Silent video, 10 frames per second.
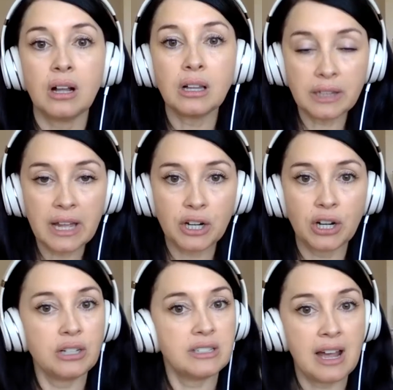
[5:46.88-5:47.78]

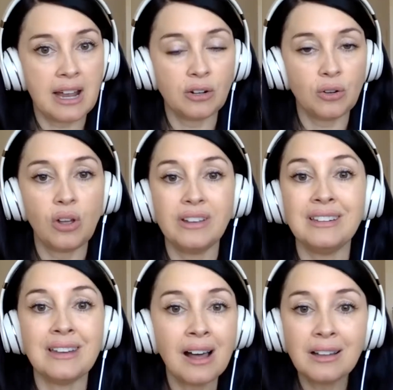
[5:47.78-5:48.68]
clutter title,
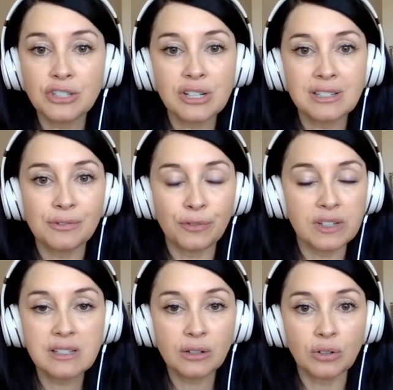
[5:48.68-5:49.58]
not just
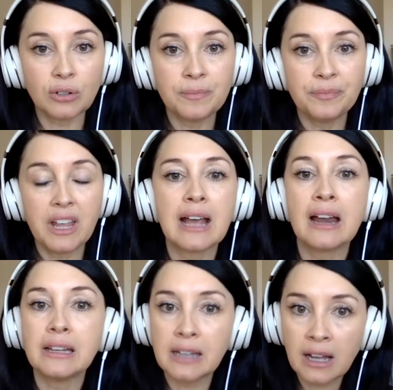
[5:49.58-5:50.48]
physical.
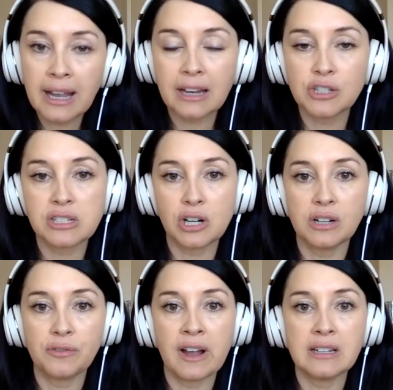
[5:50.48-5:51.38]
At a young age, I
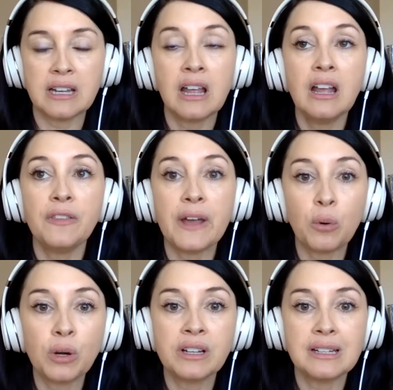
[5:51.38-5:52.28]
started finding that
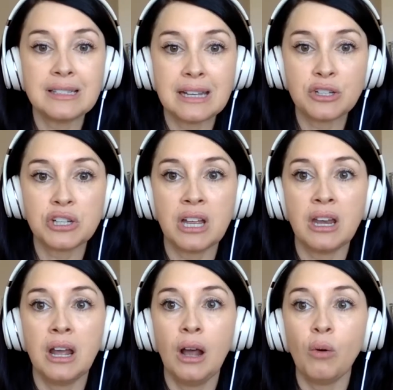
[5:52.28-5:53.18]

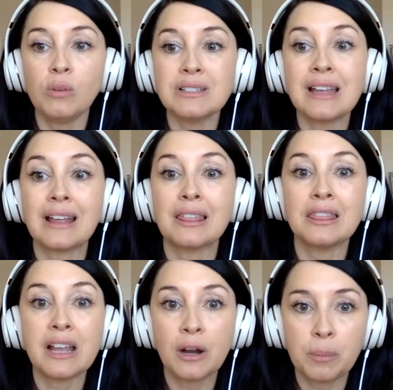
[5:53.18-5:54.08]
organization was like
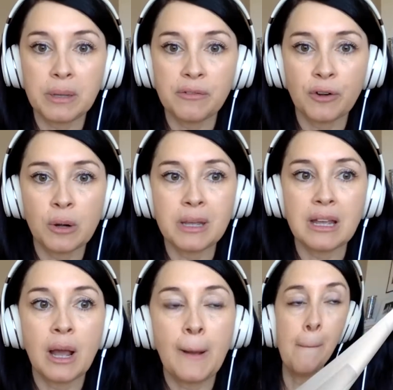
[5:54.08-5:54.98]
therapy for
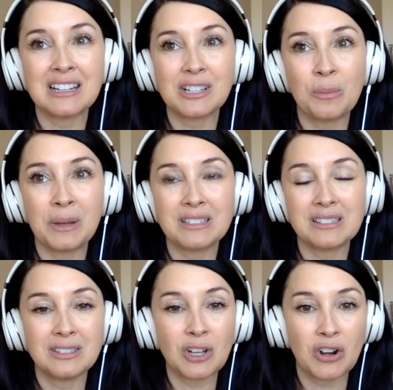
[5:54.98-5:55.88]
me. And I tell my
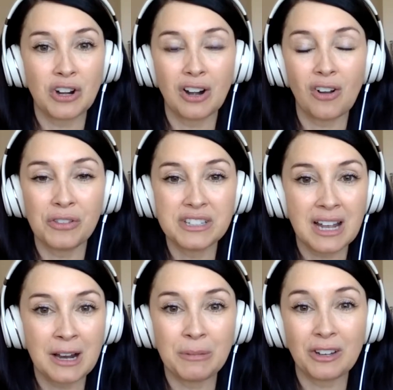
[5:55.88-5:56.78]
daughter all the
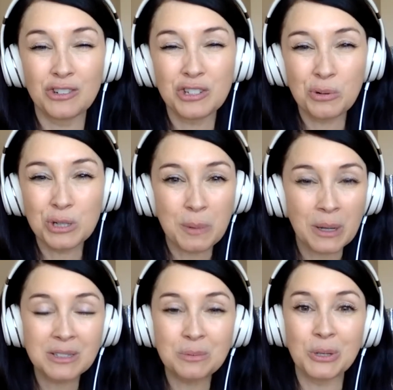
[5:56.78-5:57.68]
time, like, you're so
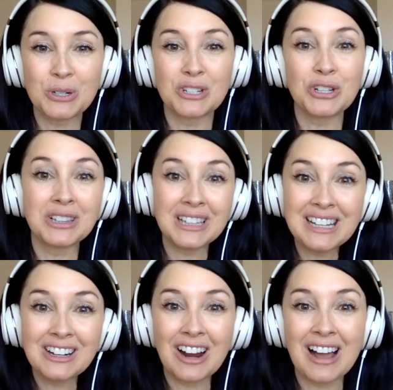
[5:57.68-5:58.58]
responsible. You're such a
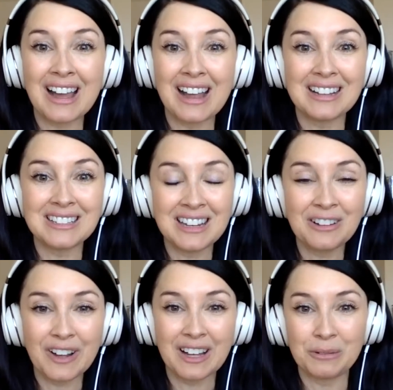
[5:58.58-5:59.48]
leader. I
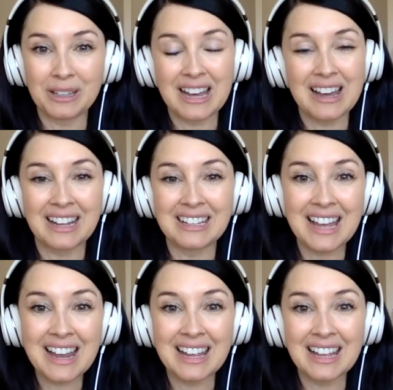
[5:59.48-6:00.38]
identify with that. I
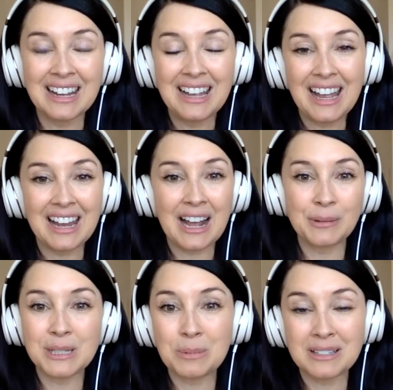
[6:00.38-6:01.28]
get it. And I
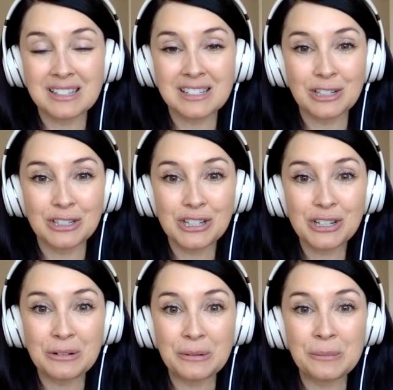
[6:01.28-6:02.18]
was a big sister
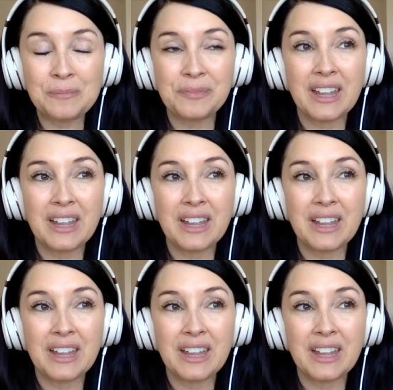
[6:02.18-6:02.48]
too.